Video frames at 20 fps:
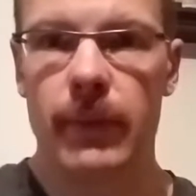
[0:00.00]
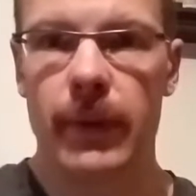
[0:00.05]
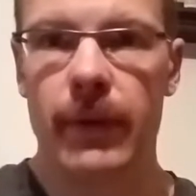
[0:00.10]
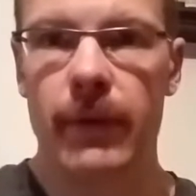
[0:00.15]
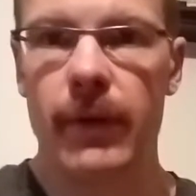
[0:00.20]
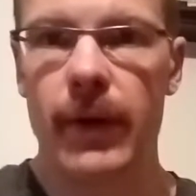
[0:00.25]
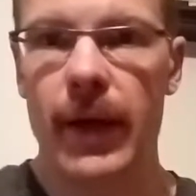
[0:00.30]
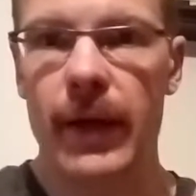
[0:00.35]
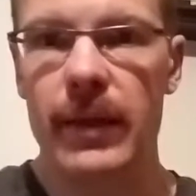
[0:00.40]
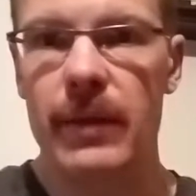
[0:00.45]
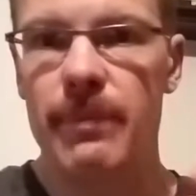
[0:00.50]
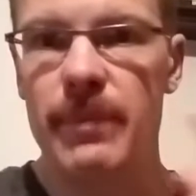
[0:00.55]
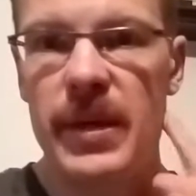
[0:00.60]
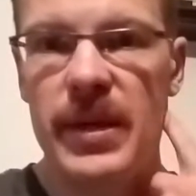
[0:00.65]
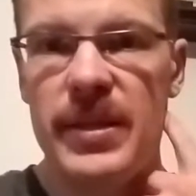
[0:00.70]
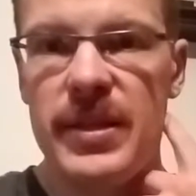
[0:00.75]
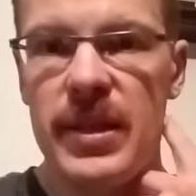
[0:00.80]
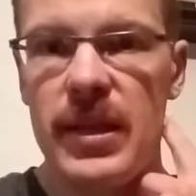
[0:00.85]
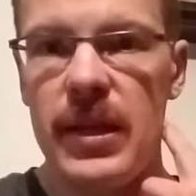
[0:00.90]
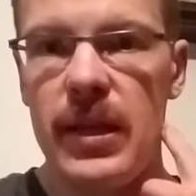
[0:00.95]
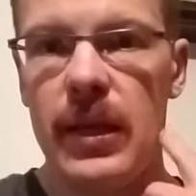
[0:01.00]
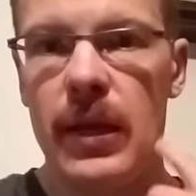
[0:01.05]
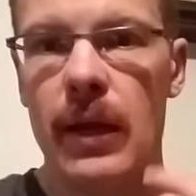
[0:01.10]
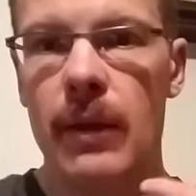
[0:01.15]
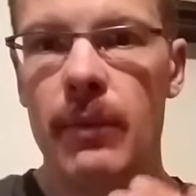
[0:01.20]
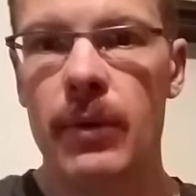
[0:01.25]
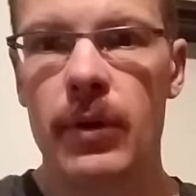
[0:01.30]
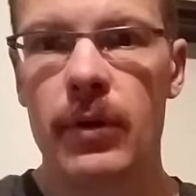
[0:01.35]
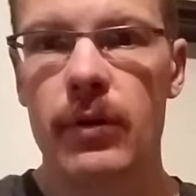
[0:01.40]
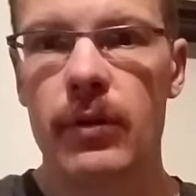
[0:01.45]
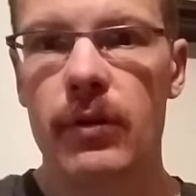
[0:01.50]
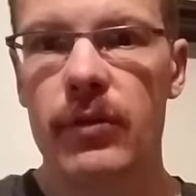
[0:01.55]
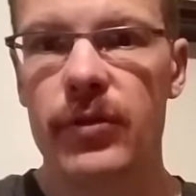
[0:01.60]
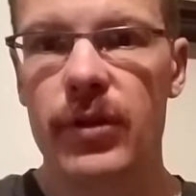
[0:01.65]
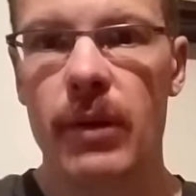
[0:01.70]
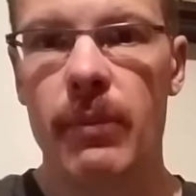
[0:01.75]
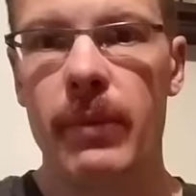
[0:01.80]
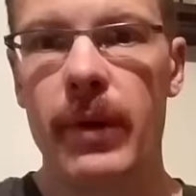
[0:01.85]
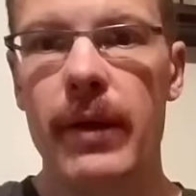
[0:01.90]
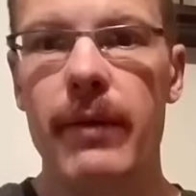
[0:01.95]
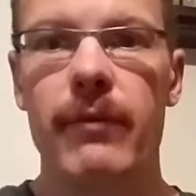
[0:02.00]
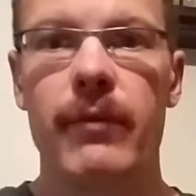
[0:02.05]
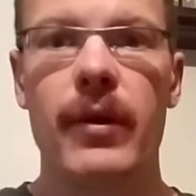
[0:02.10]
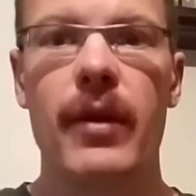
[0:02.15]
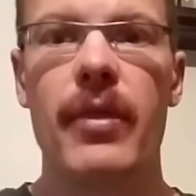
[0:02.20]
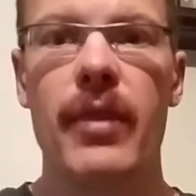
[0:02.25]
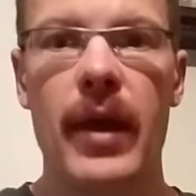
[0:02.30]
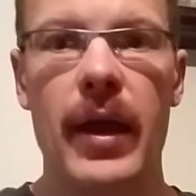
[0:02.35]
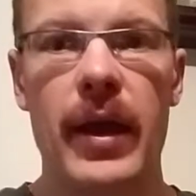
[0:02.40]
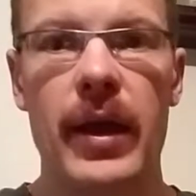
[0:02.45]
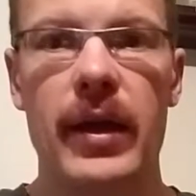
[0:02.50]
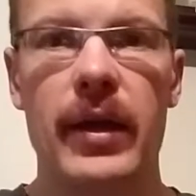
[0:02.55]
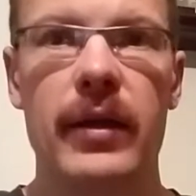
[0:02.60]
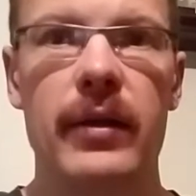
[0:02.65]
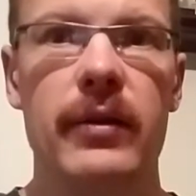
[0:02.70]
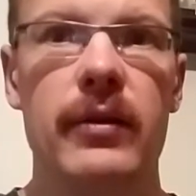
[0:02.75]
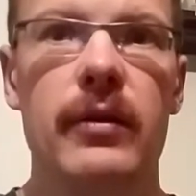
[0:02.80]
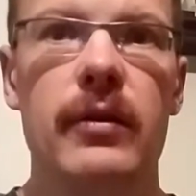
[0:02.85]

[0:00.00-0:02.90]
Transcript: I know I got the PT demo, so I might run that